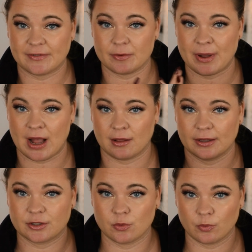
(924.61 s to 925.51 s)
of the
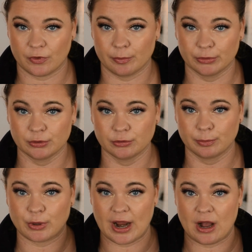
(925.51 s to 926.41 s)
palette the blue
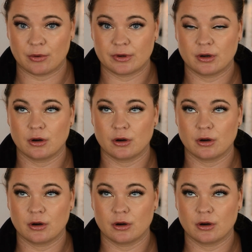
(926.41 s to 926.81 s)
brown,